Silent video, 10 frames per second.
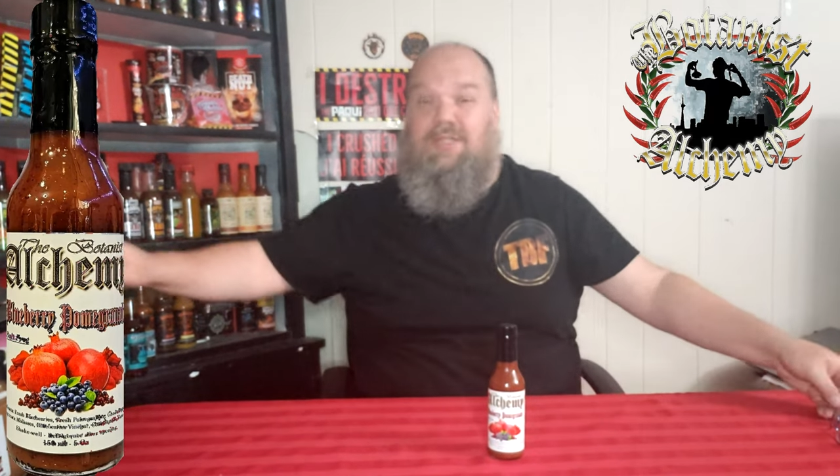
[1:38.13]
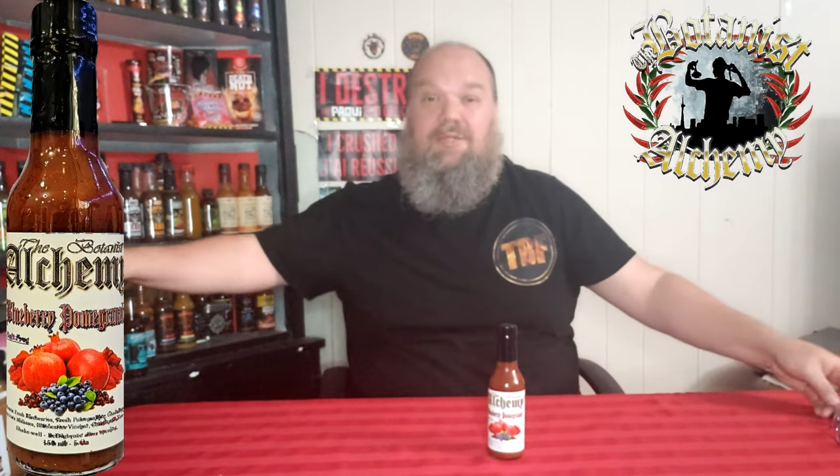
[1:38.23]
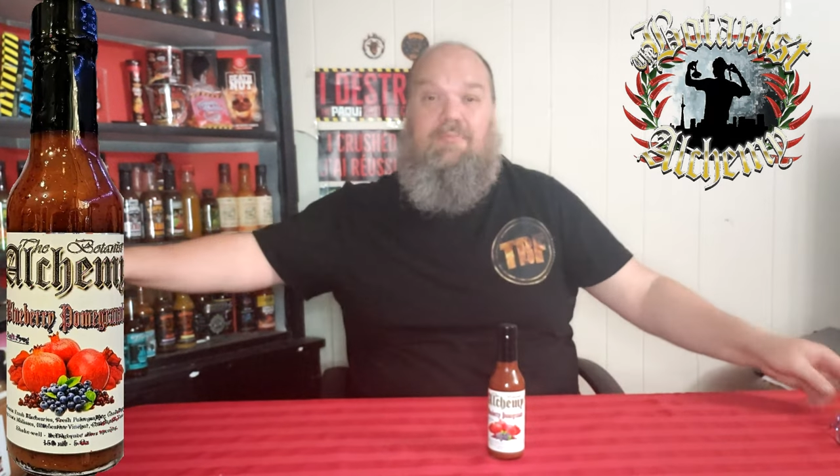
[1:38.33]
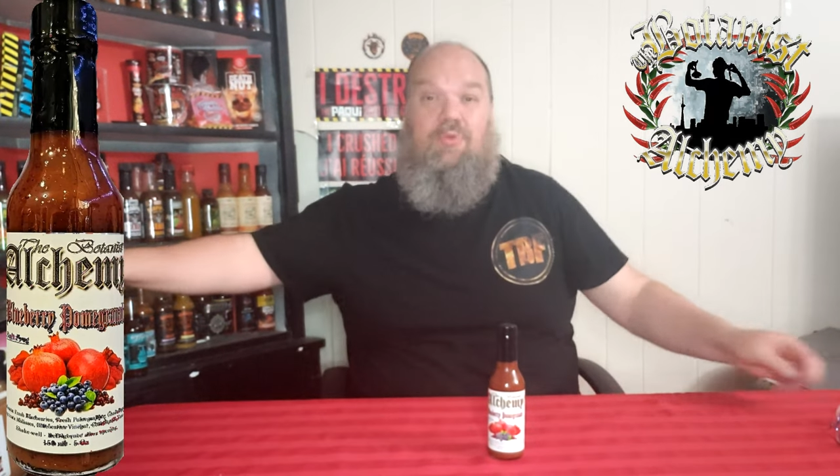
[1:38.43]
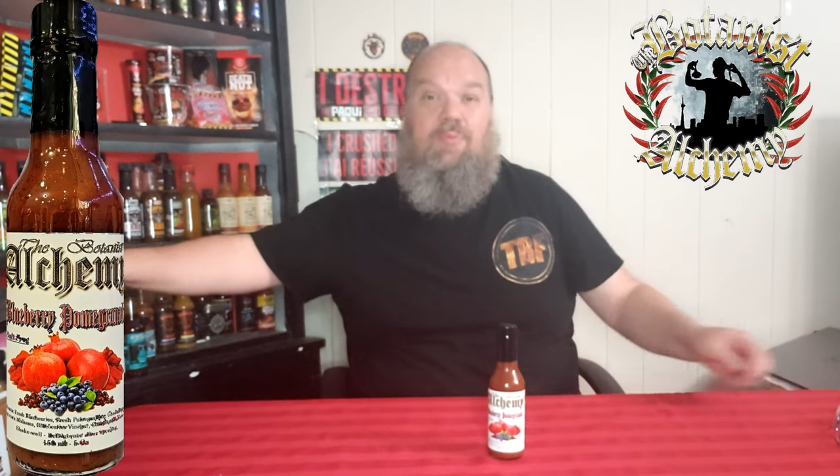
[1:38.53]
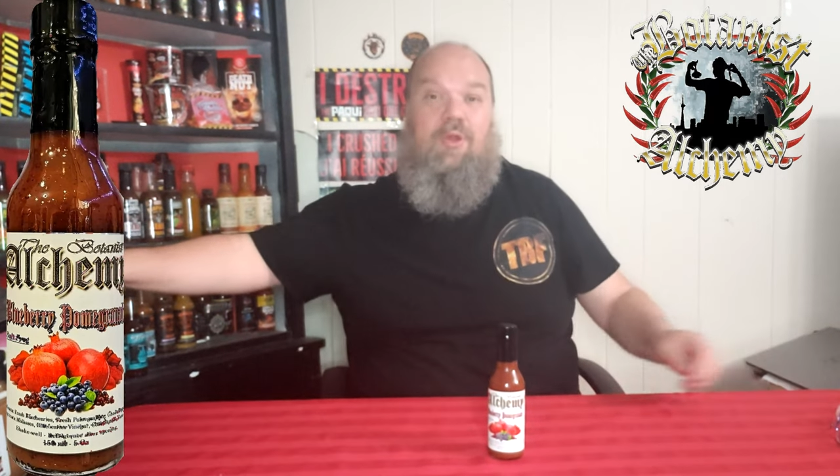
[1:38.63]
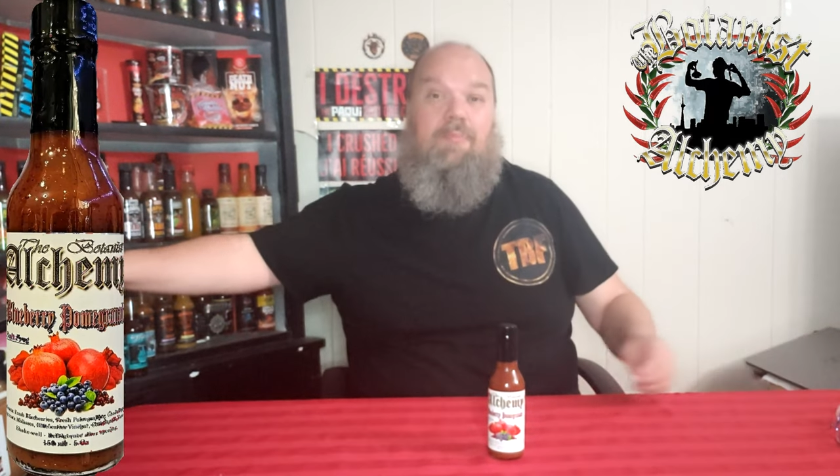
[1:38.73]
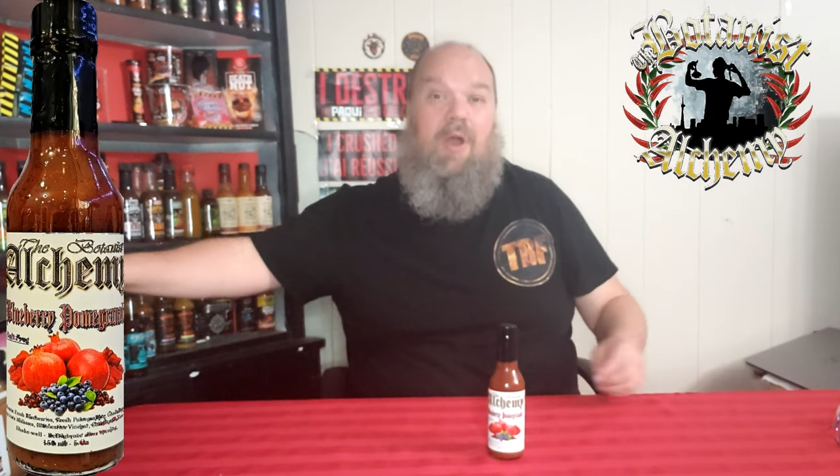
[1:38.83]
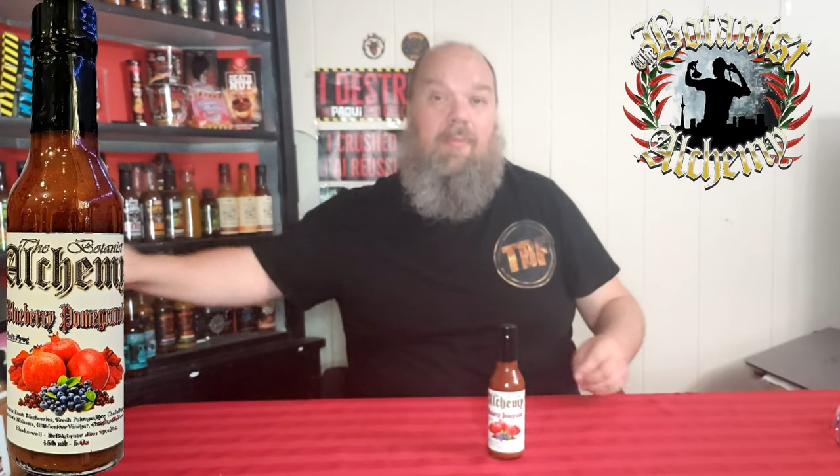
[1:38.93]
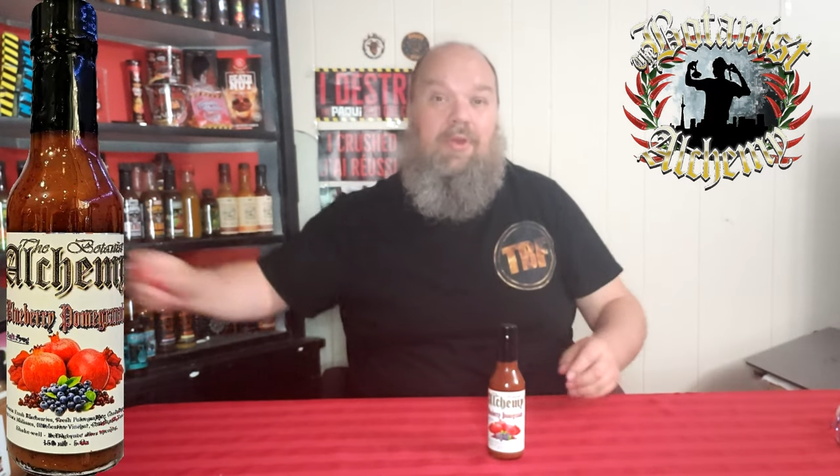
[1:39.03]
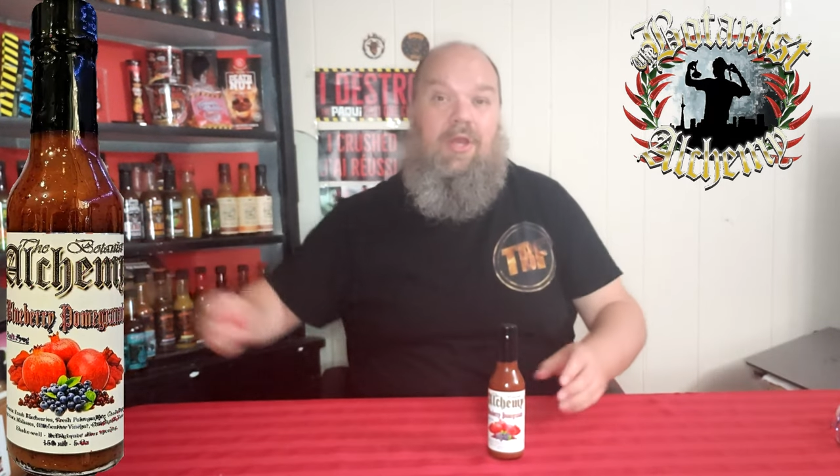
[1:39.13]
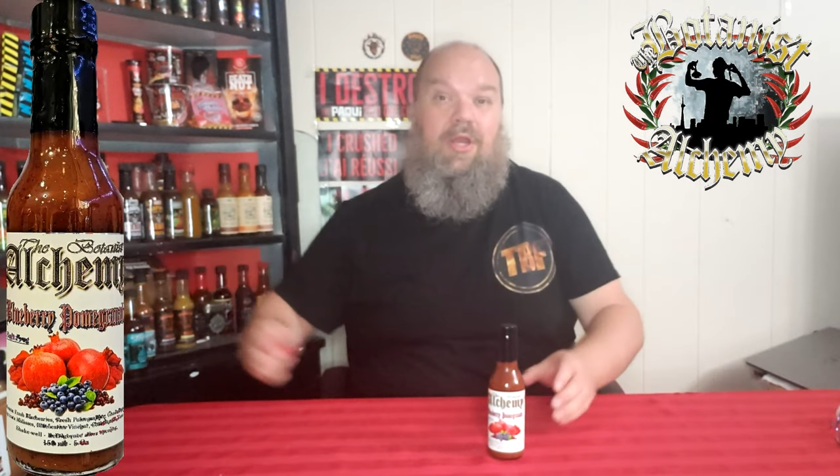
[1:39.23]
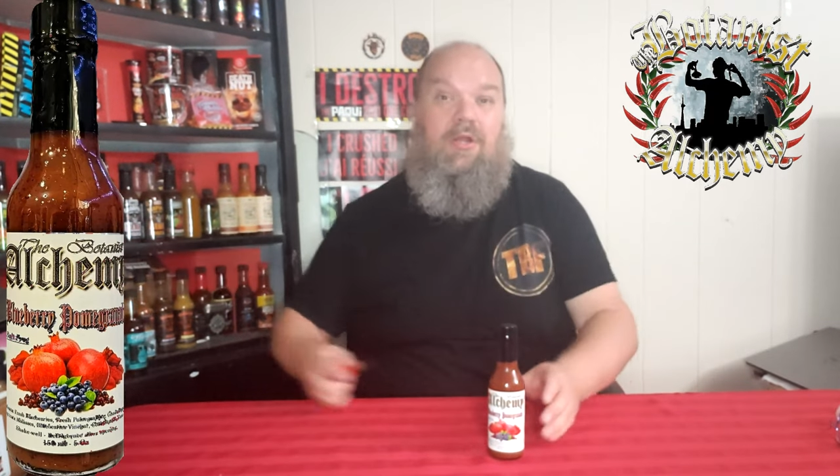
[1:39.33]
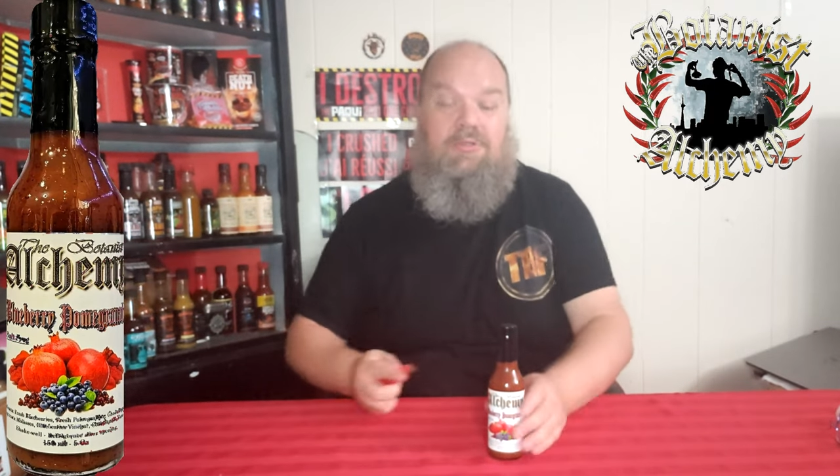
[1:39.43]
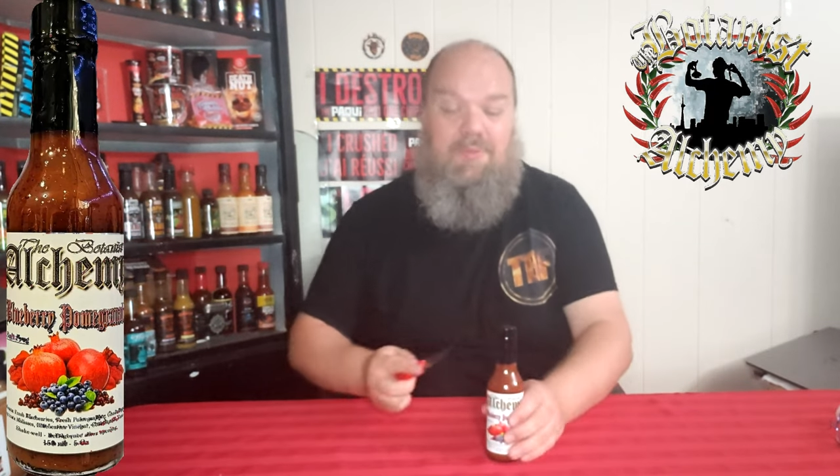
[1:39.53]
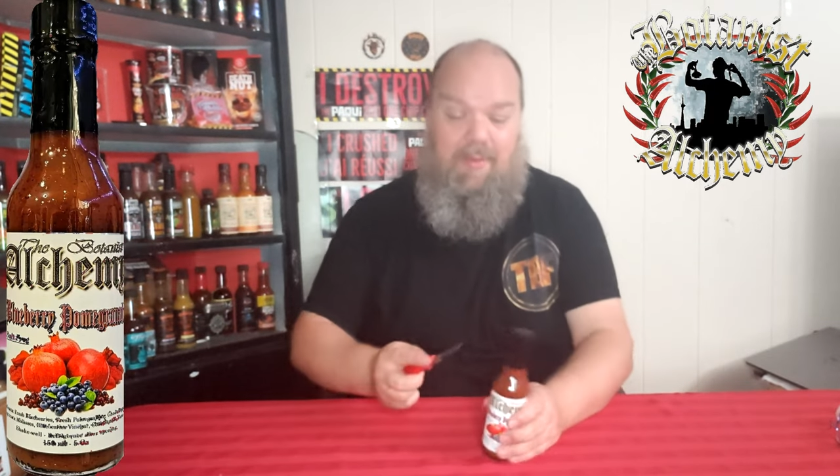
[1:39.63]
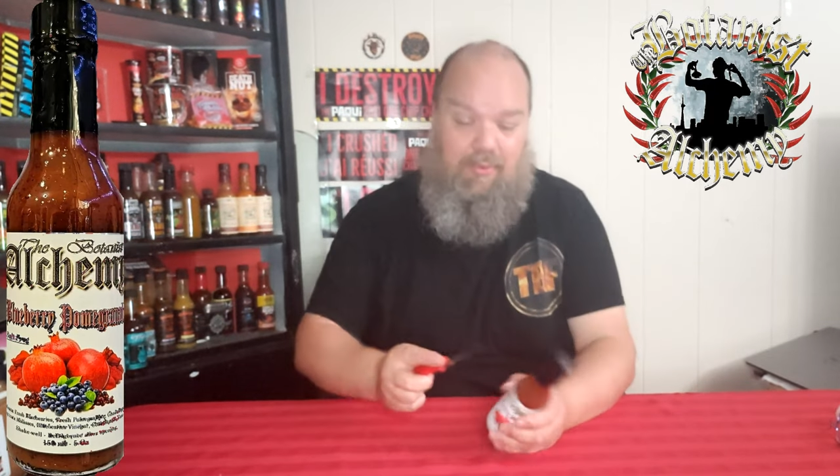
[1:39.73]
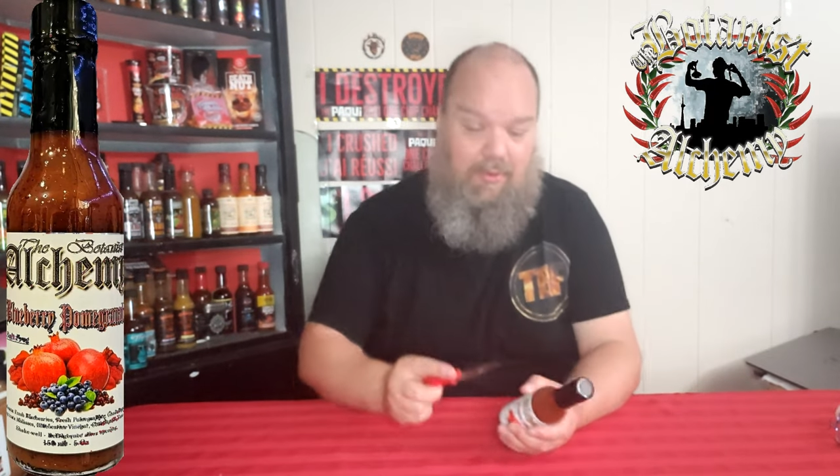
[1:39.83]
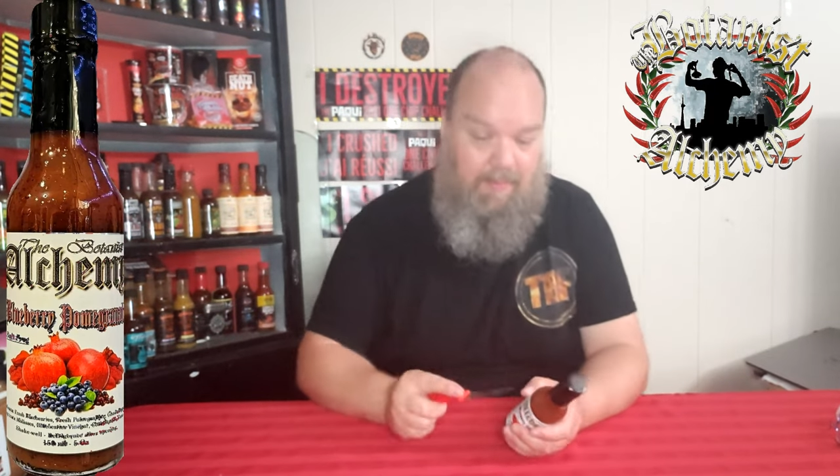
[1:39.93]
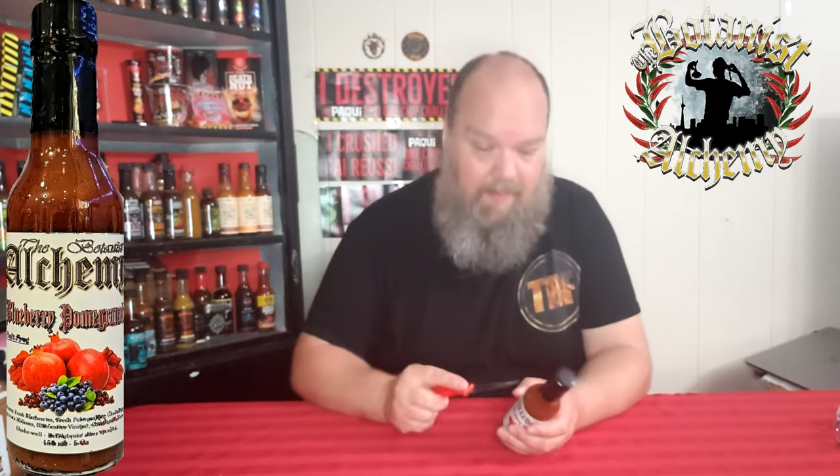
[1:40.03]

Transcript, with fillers: some blueberry pomegranate ghost pepper.